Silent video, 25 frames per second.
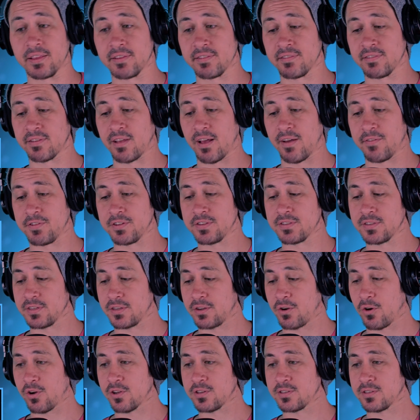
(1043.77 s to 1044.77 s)
This has
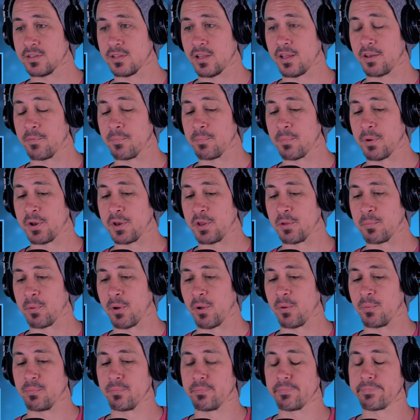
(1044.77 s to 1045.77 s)
obviously cost a lot of money,
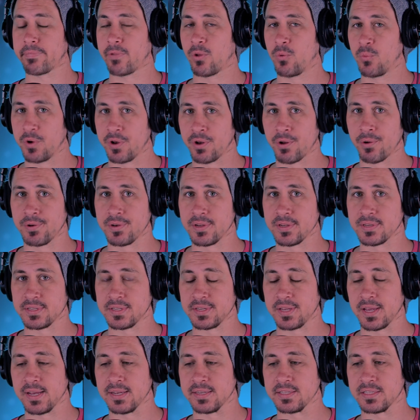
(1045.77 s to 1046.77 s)
but we know
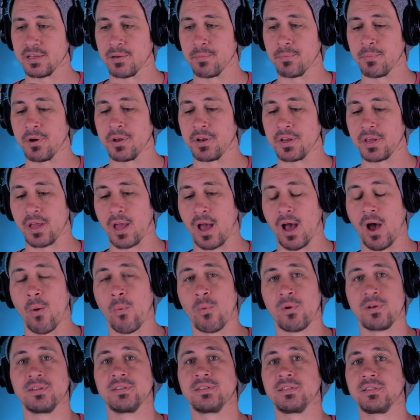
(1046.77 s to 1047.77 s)
Disney has that money. I
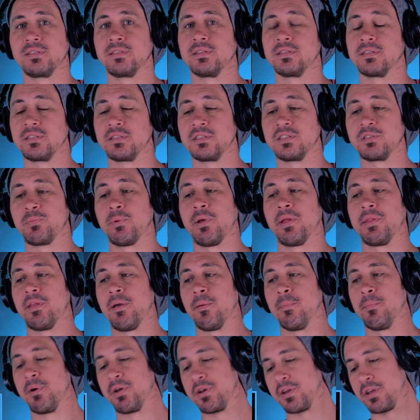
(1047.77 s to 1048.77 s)
want to see Disney spend
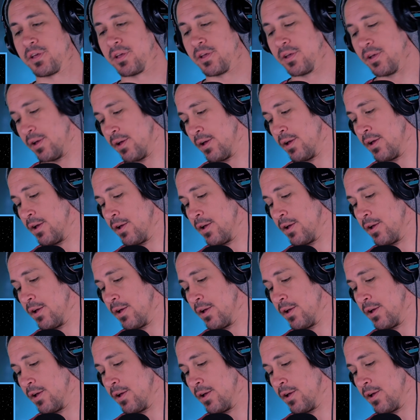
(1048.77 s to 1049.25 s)
that money.